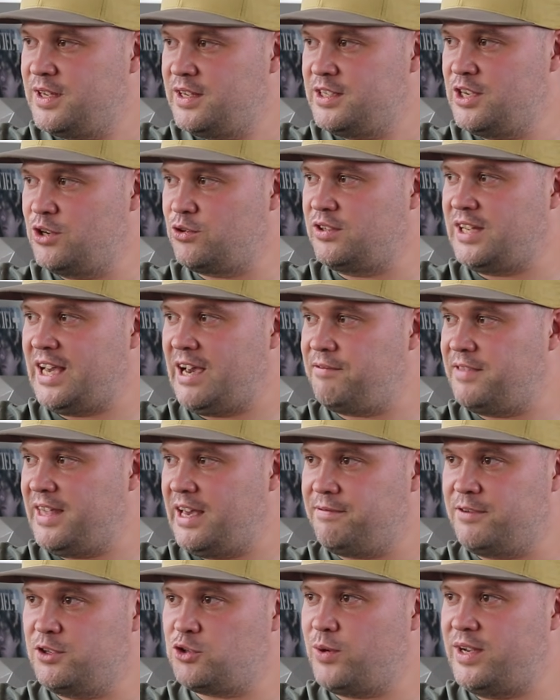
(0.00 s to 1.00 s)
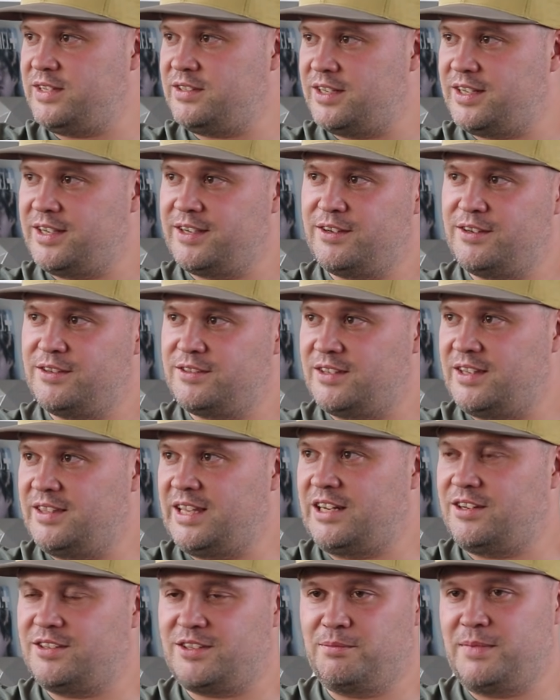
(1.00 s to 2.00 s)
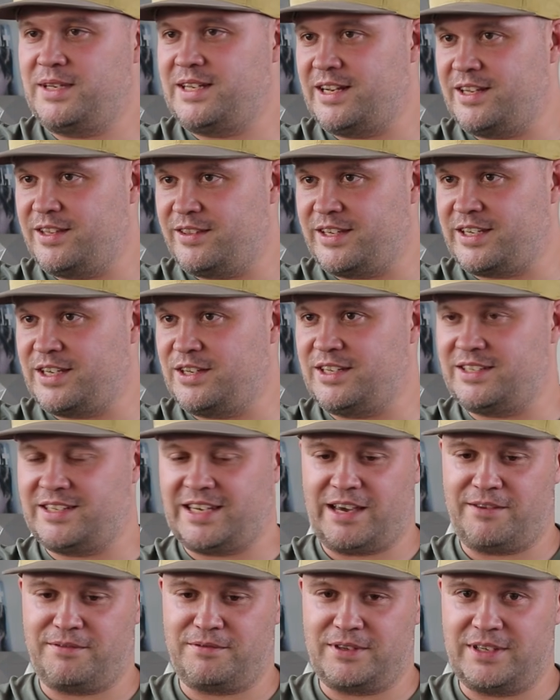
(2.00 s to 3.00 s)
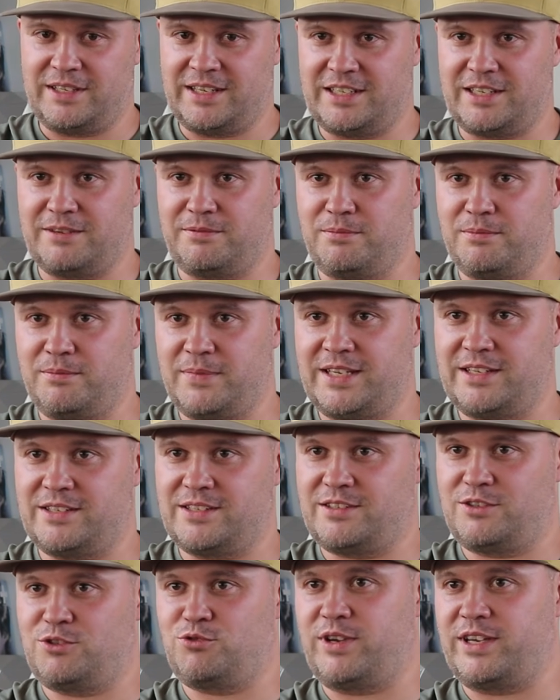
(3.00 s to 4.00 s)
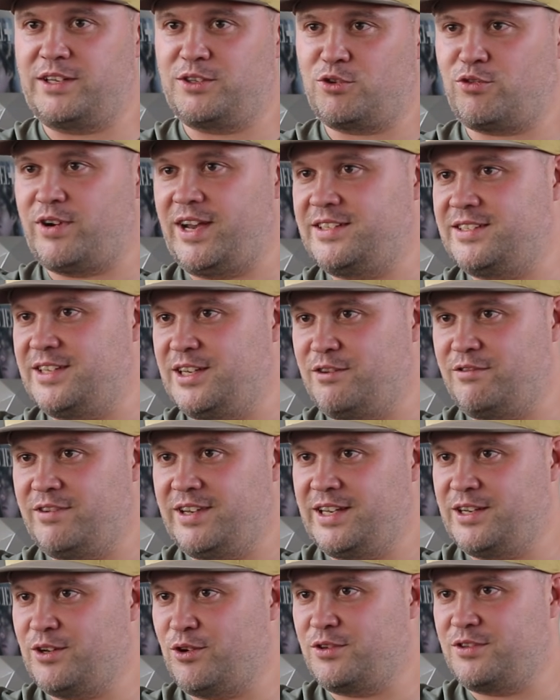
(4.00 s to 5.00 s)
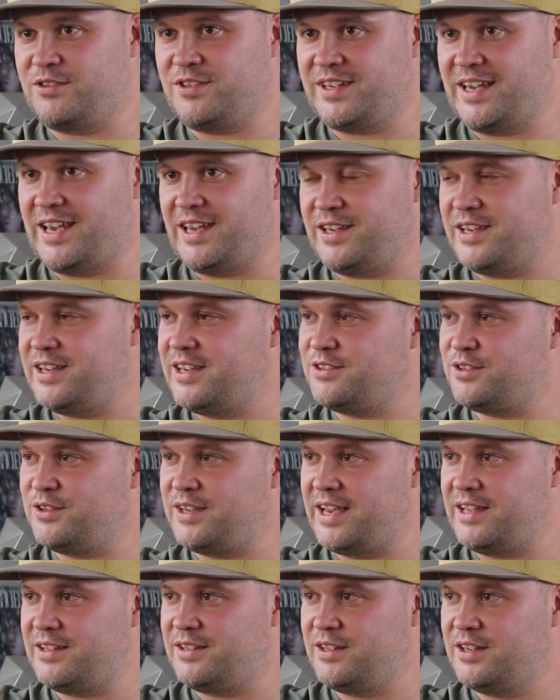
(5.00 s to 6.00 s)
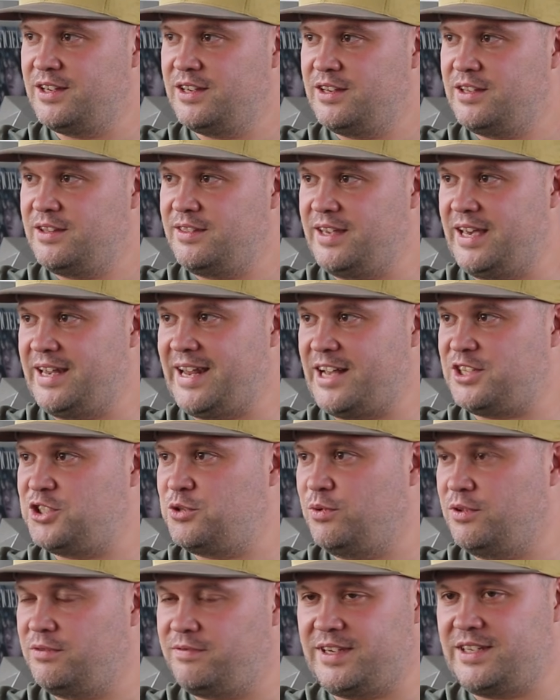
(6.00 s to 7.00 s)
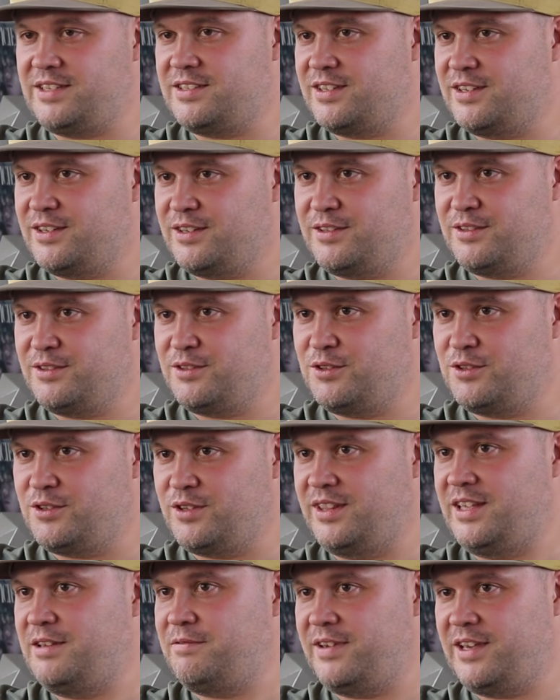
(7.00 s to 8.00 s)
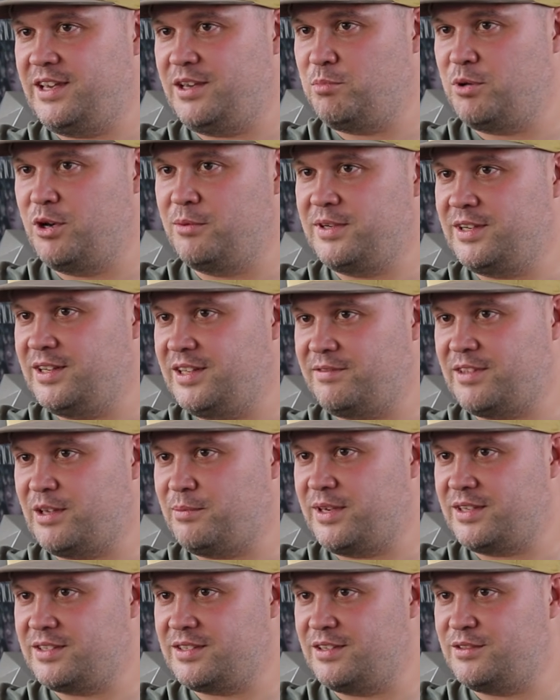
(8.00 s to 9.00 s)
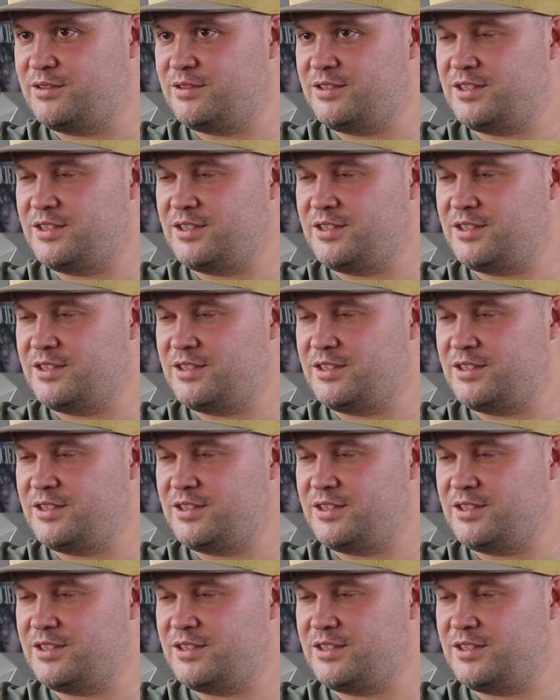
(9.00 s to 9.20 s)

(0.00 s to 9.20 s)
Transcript: You could have that for 20 years, and that doesn't mean anything. You need to meet strict criteria in order to get here, to get an actual visa to live here permanently, if that makes sense.